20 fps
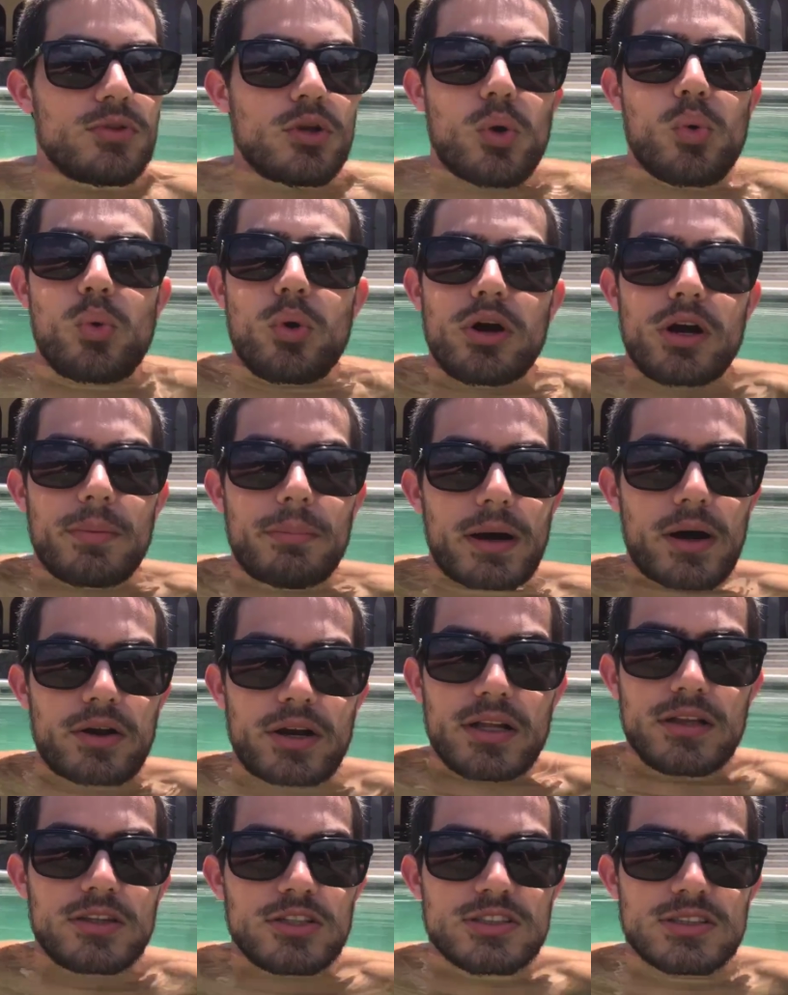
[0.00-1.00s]
Don't worry
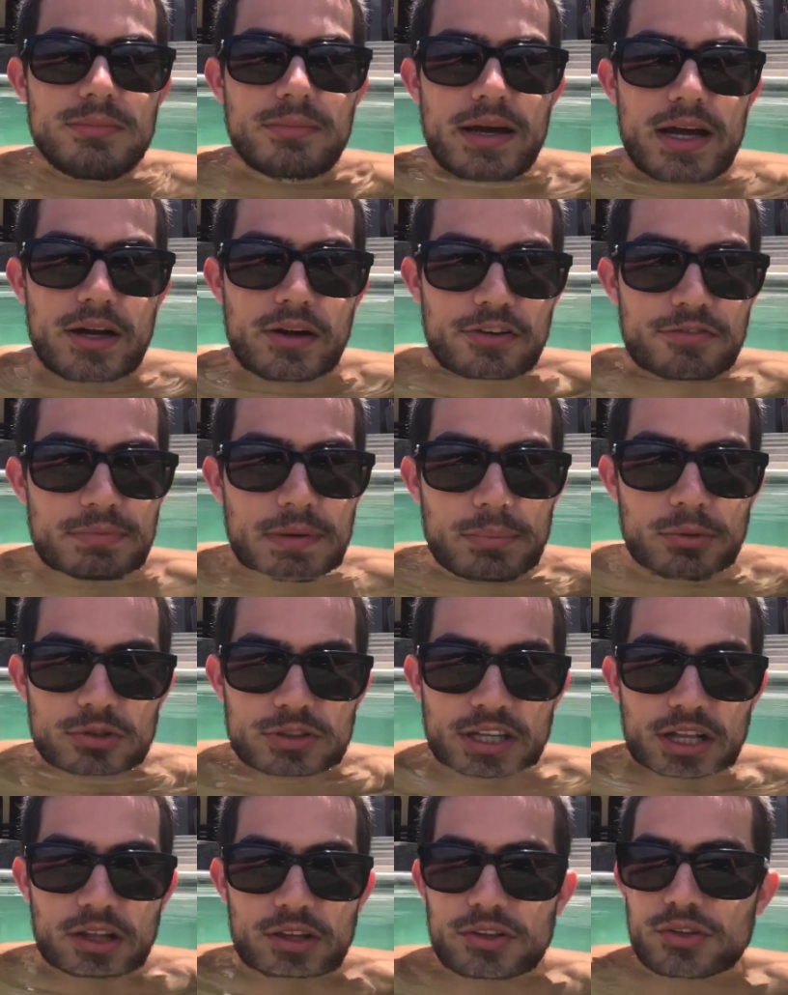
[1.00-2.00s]
about it. Doesn't matter if people
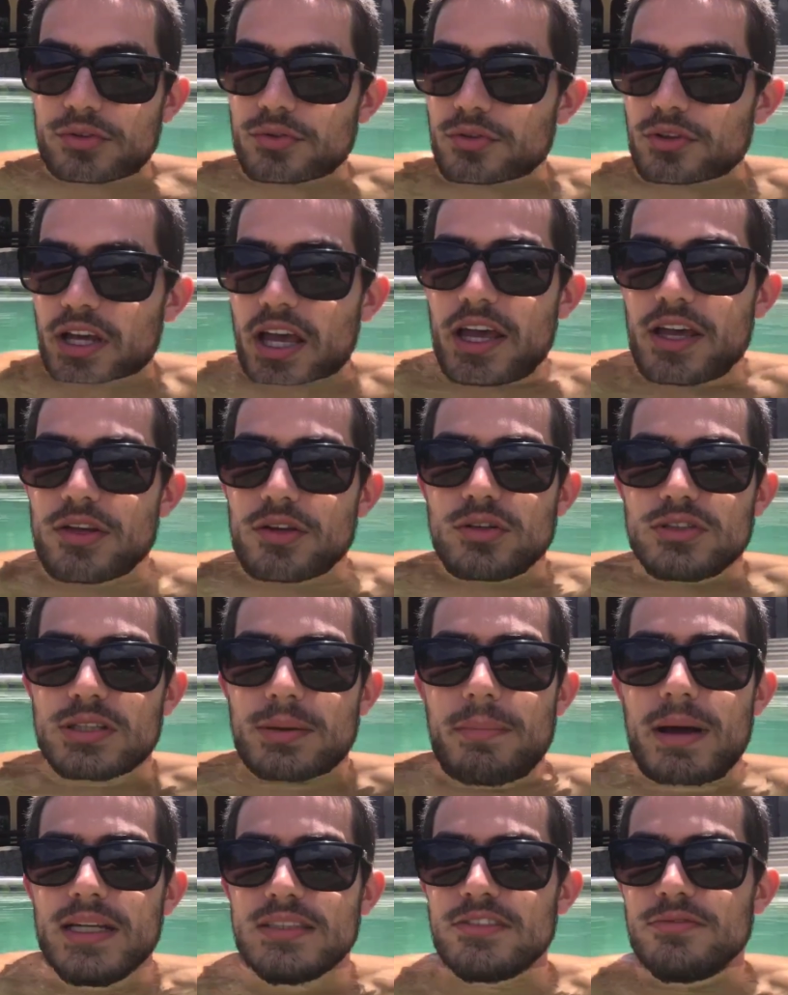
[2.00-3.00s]
tell you, hey, use
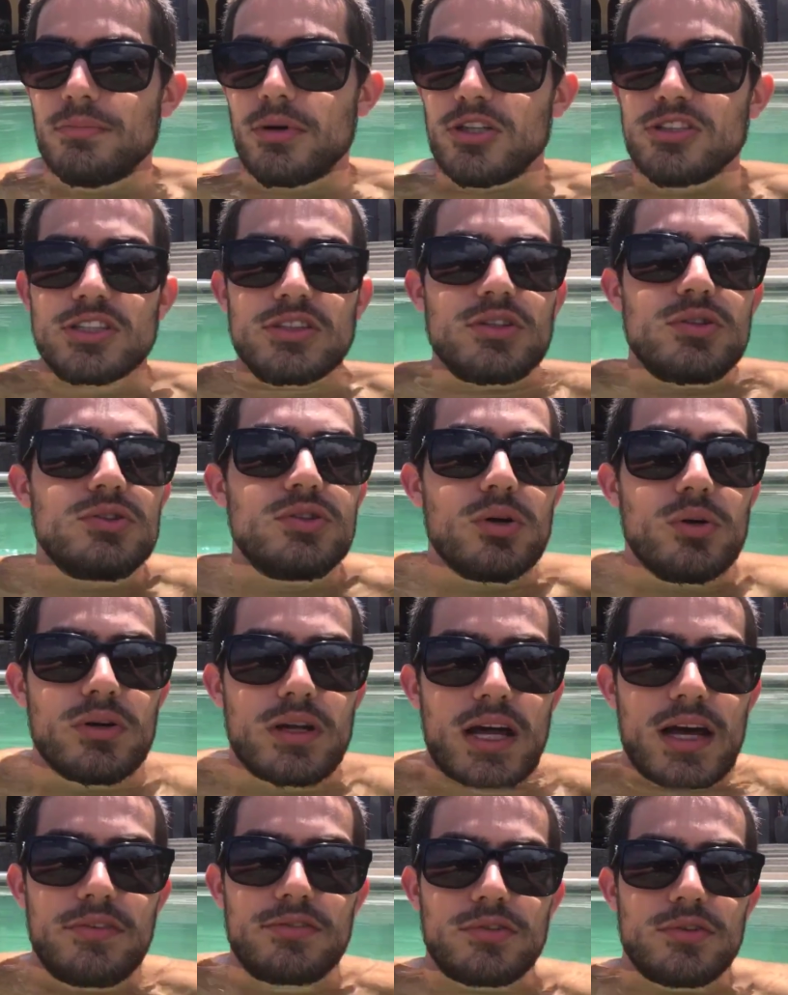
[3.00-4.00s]
a massive budget. You don't
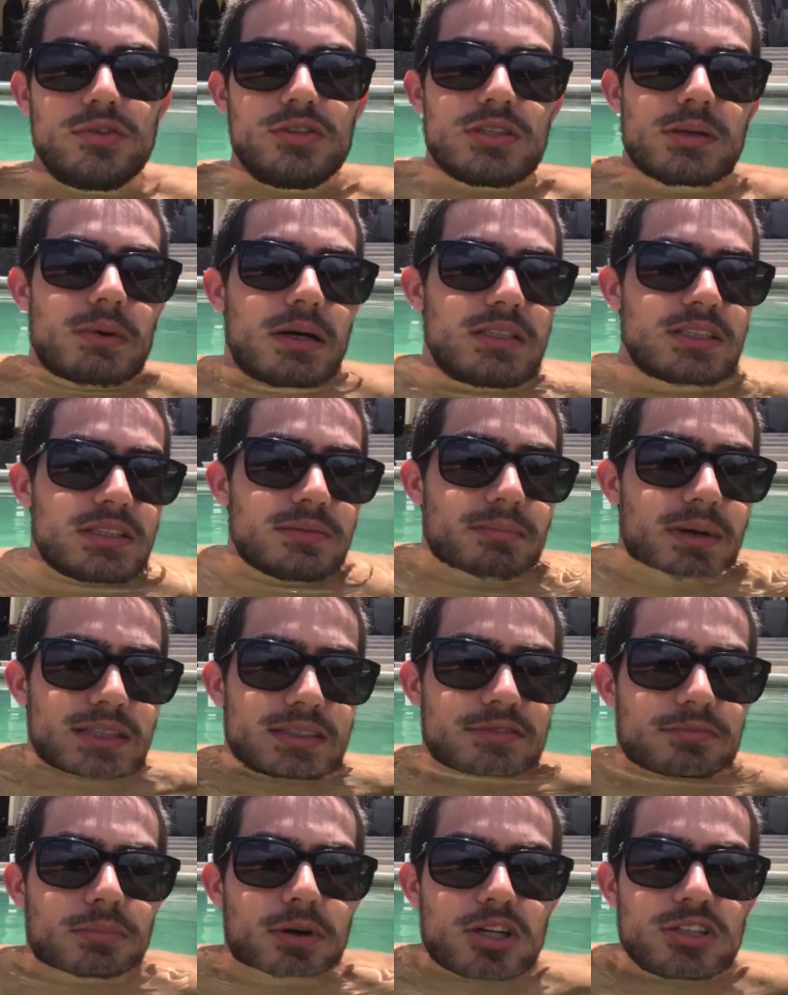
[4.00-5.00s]
have to use a
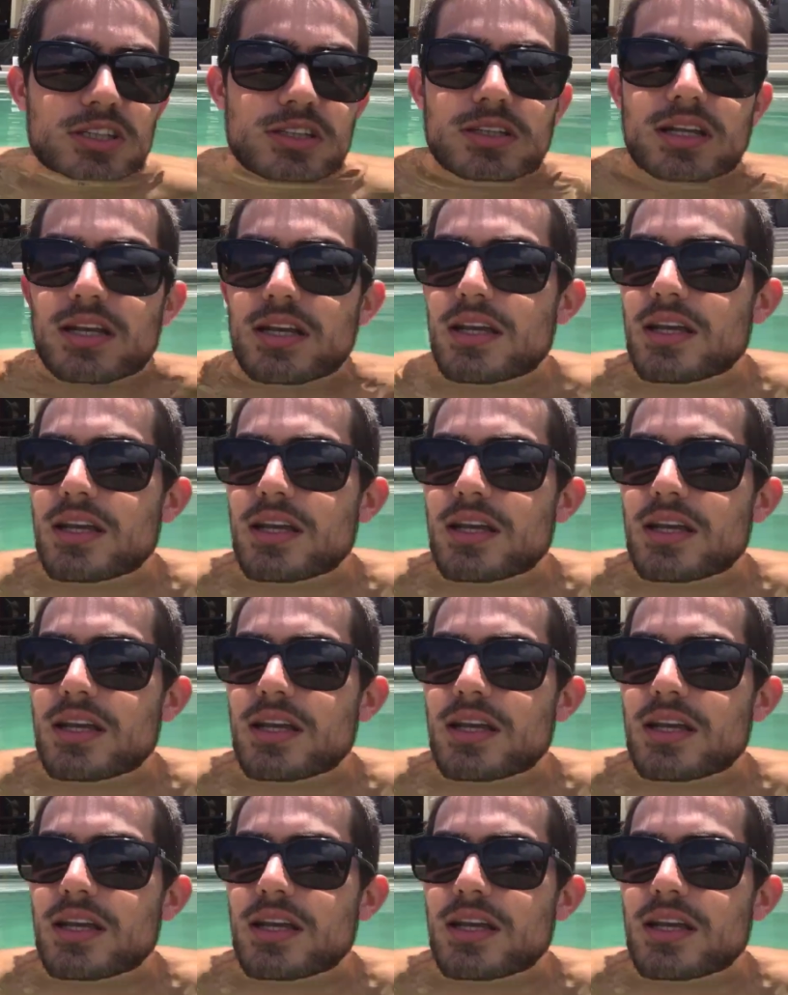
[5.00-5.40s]
massive budget.